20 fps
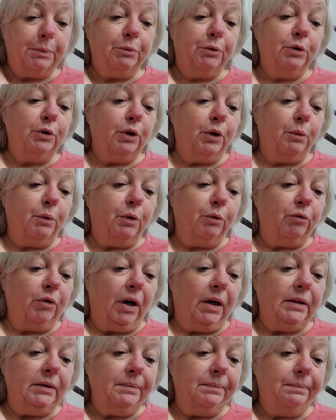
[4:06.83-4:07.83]
but Bruno will
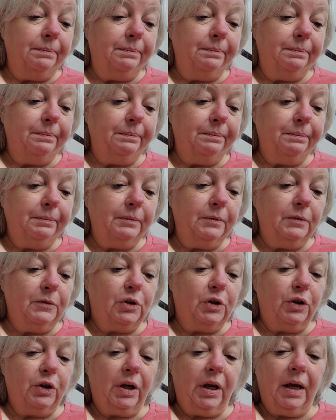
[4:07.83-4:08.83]
run.
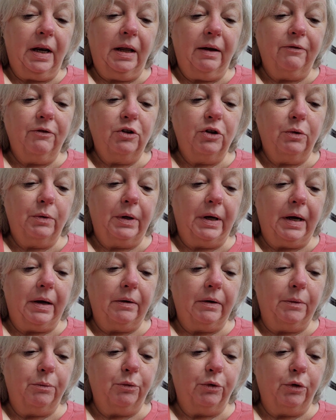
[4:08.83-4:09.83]
So you can't have Dewey
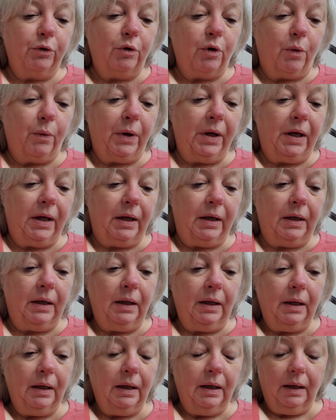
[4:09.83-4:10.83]
out and Bruno in.